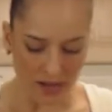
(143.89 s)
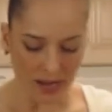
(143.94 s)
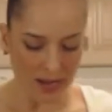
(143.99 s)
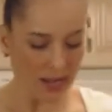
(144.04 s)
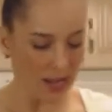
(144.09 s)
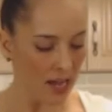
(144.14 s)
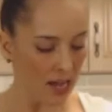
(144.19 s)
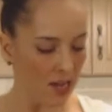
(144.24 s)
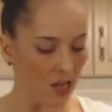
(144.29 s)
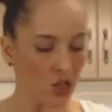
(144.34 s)

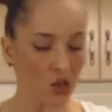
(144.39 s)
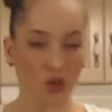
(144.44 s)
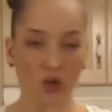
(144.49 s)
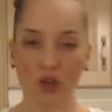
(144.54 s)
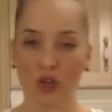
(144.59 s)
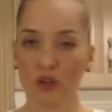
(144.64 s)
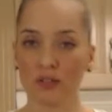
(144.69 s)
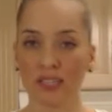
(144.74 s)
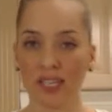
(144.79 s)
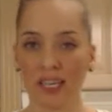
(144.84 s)
Again, you
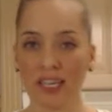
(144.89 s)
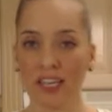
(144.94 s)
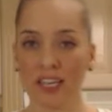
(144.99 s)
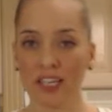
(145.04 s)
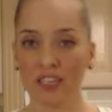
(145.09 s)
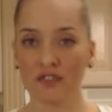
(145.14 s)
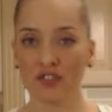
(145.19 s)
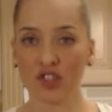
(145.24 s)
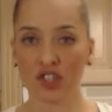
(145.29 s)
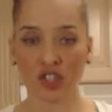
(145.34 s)
can use any
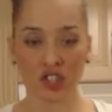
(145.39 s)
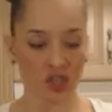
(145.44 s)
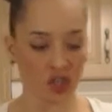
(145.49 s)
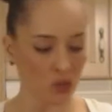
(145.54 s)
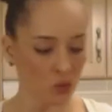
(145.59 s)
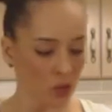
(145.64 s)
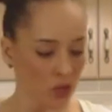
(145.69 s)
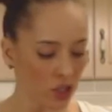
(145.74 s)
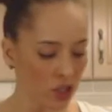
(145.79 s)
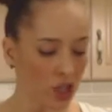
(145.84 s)
kind of
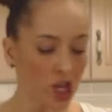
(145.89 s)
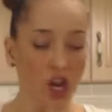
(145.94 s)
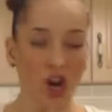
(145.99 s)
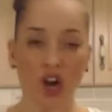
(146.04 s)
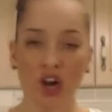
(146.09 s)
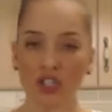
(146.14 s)
cheese you want.